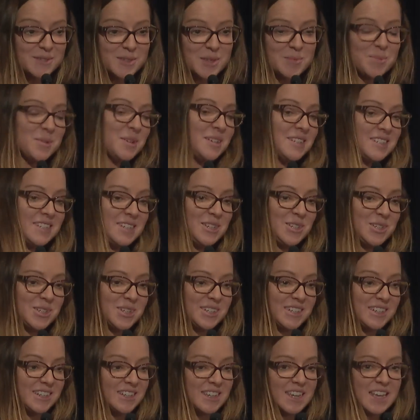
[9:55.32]
of the bone
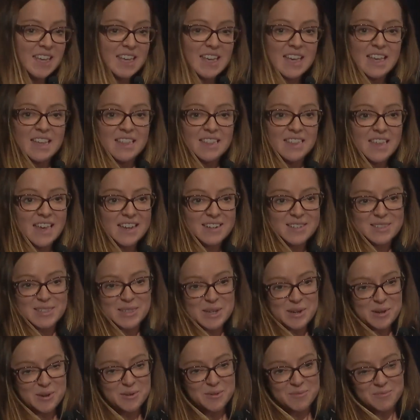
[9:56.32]
tissue than a
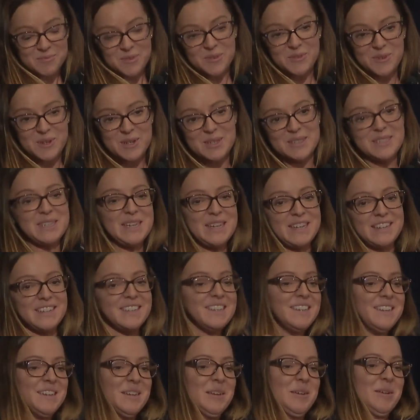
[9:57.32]
cell
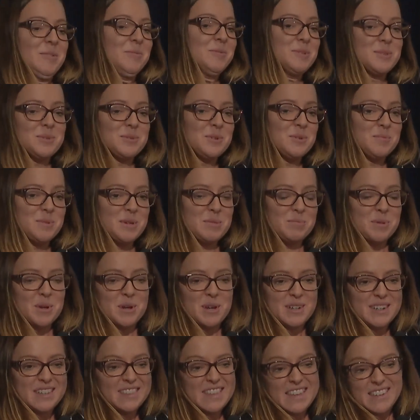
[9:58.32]
fusing, resorbing
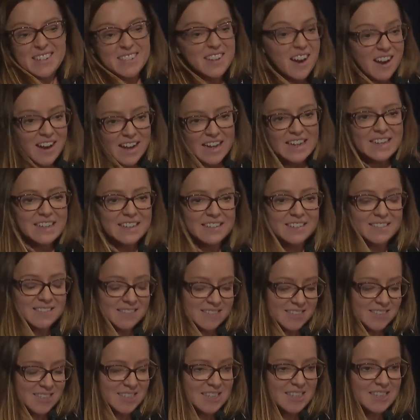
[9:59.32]
bone, and then dying.
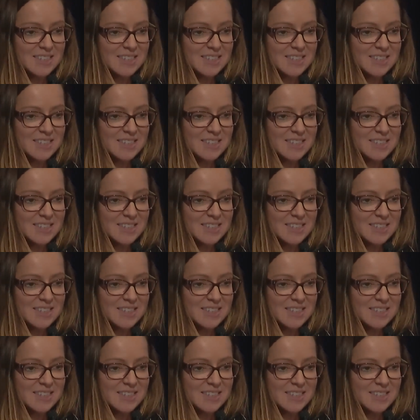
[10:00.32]
So